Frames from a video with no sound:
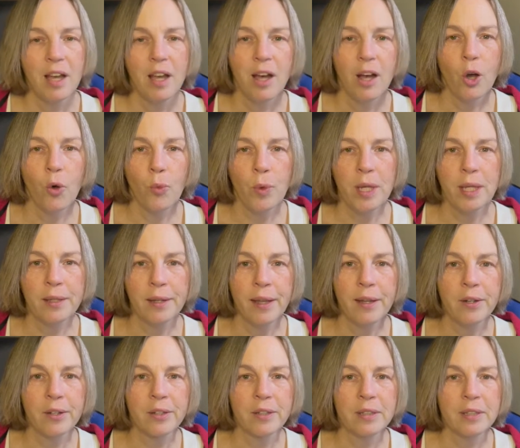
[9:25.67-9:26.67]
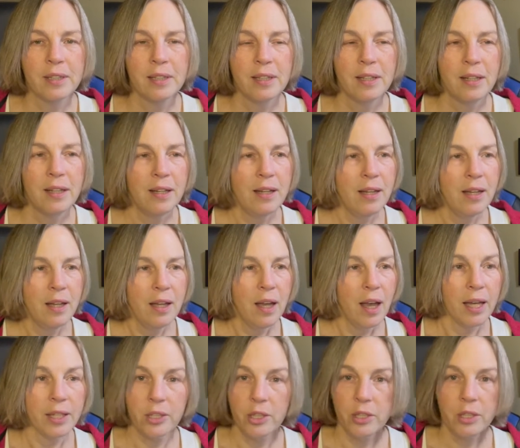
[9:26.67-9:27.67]
a week later.
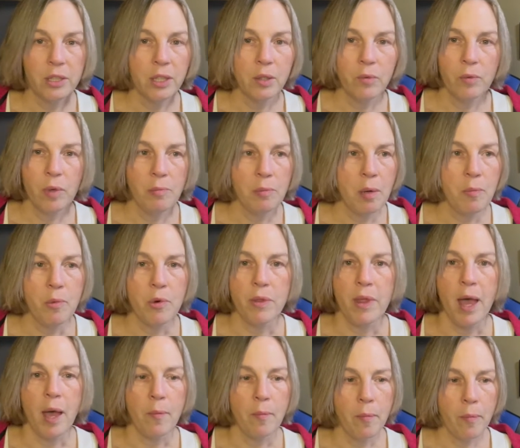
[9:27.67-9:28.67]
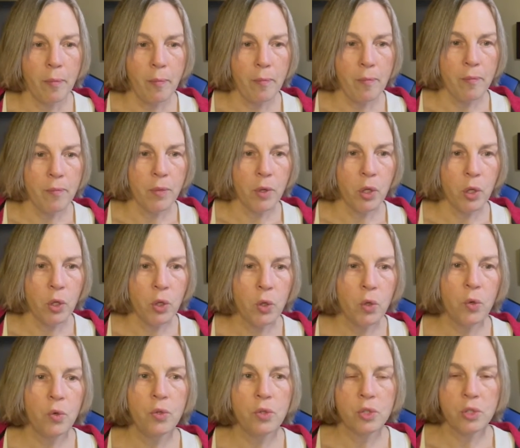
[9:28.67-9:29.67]
I just didn't remember that
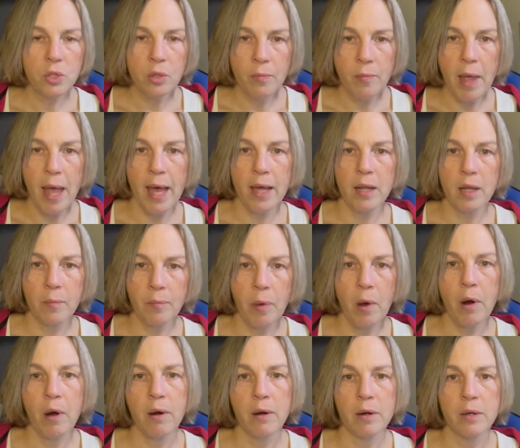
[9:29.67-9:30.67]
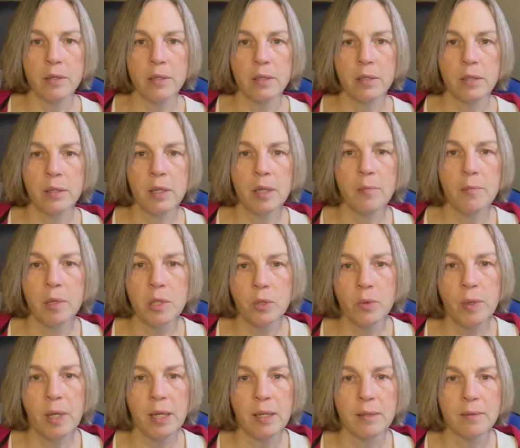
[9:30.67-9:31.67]
huge traumatic part in
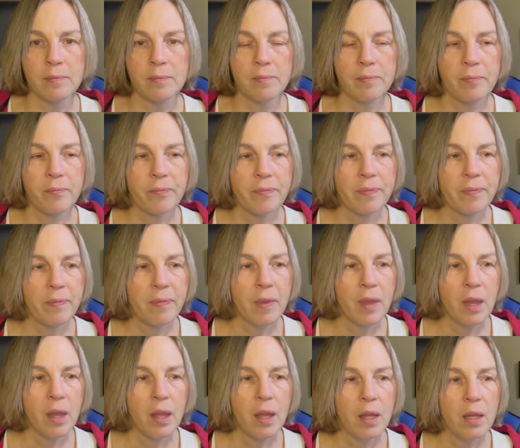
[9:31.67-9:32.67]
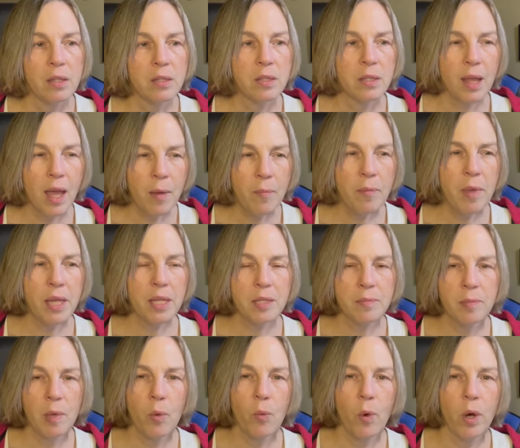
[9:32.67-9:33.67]
between. So that makes
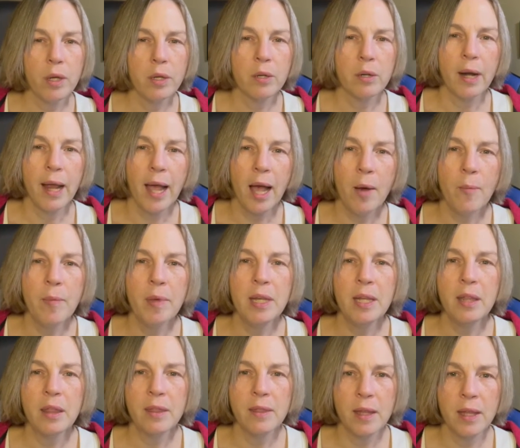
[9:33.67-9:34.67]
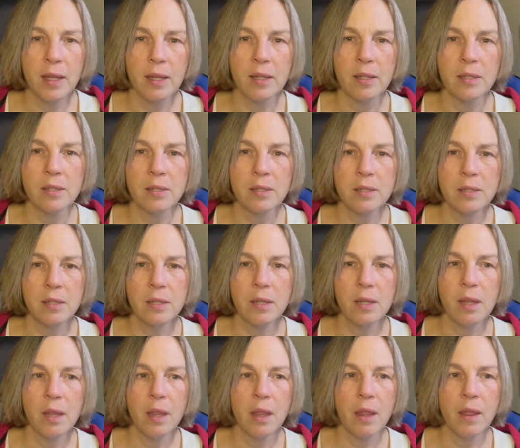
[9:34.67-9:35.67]
me wonder how many things
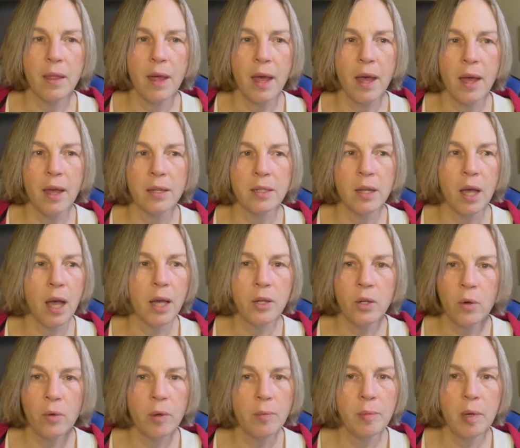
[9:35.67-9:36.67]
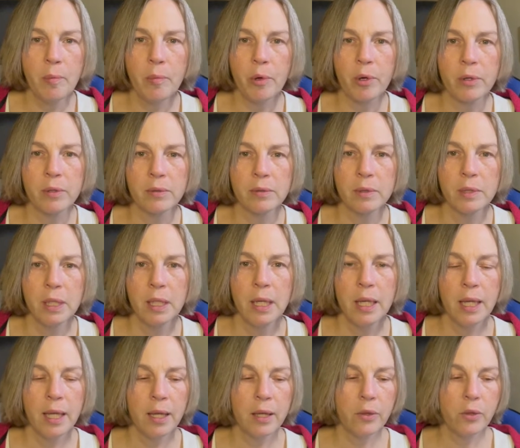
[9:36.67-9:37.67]
that I don't remember,
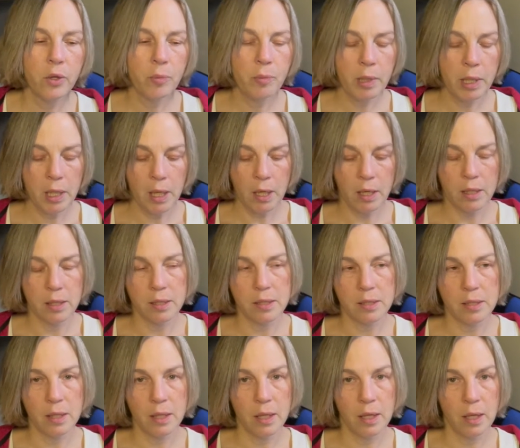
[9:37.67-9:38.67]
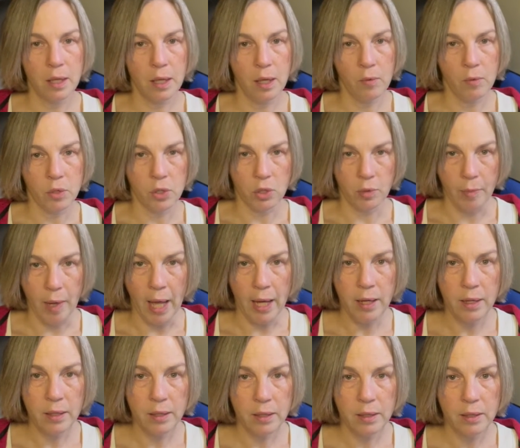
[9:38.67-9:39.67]
either because it was
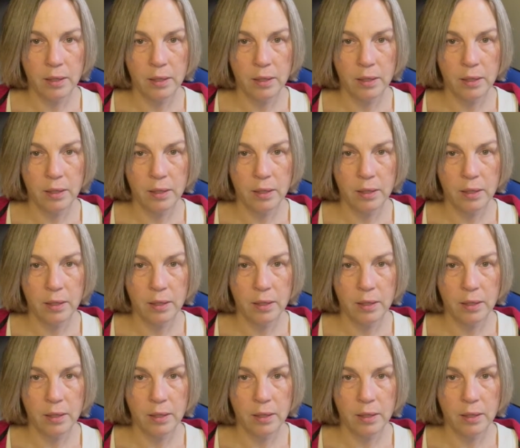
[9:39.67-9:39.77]
traumatic,